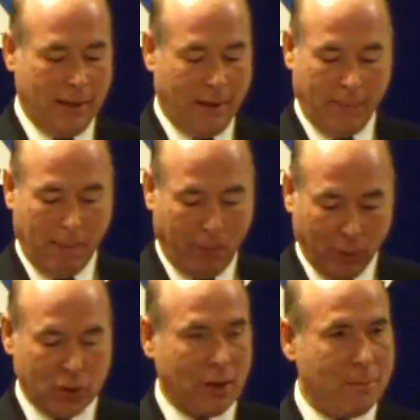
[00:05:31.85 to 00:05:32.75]
I'm
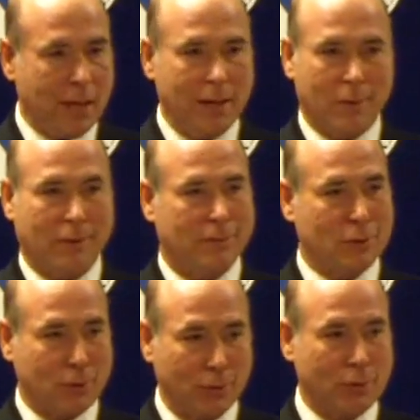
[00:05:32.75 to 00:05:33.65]
personally meeting with
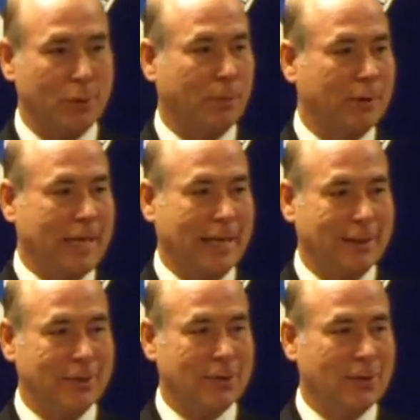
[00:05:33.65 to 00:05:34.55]
school
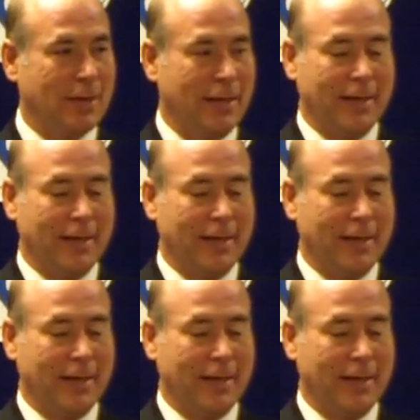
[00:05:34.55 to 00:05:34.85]
superintendents,